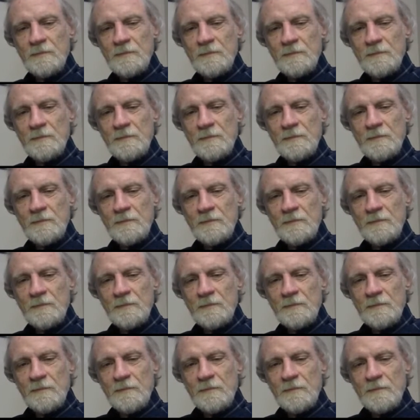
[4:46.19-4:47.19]

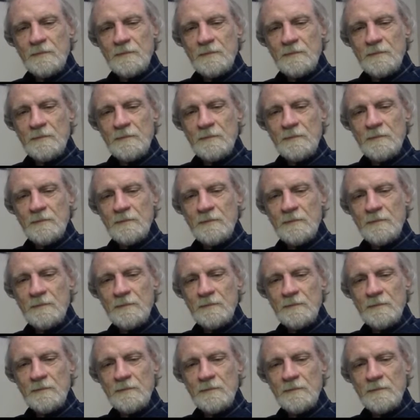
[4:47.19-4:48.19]

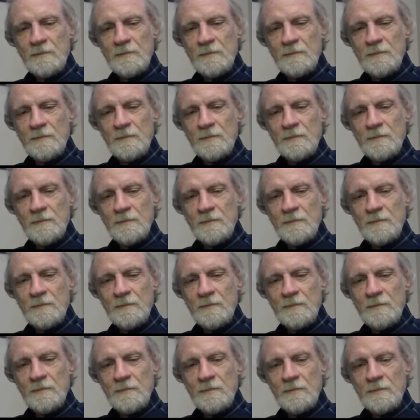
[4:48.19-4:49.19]

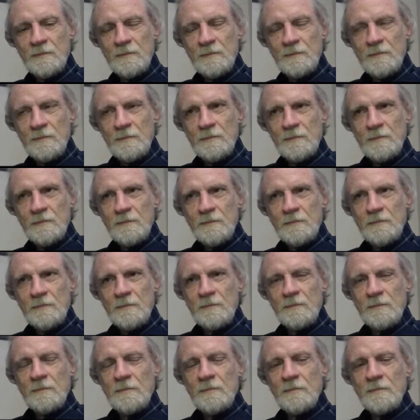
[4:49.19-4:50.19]

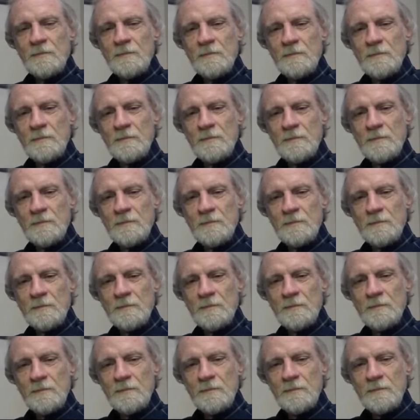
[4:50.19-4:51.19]

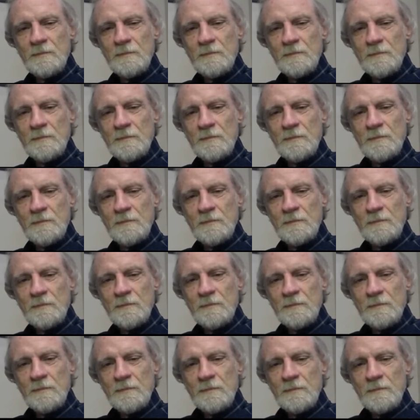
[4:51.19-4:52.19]

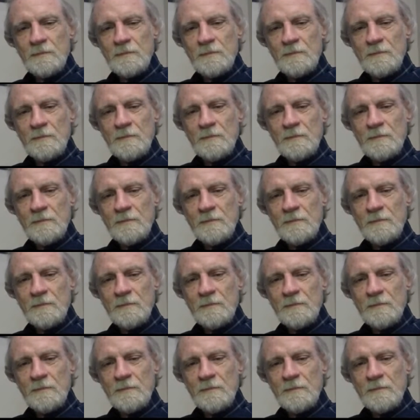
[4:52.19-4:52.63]
This person isn't speaking.